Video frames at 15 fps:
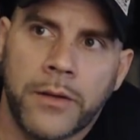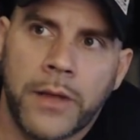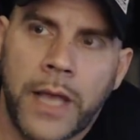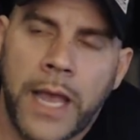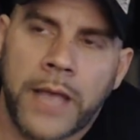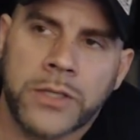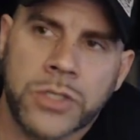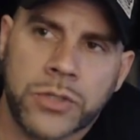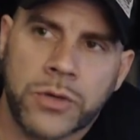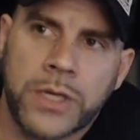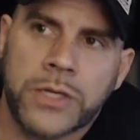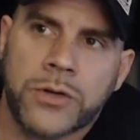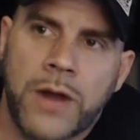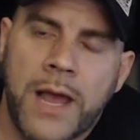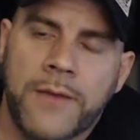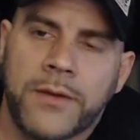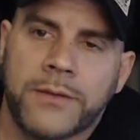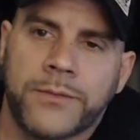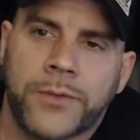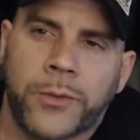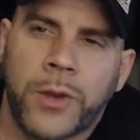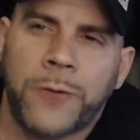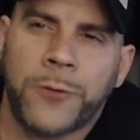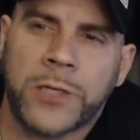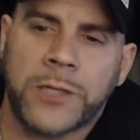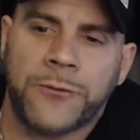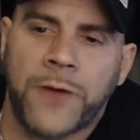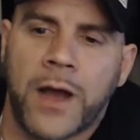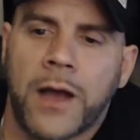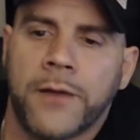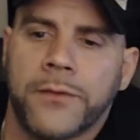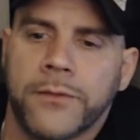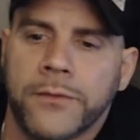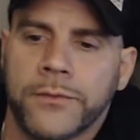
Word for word: and street drive it, 355.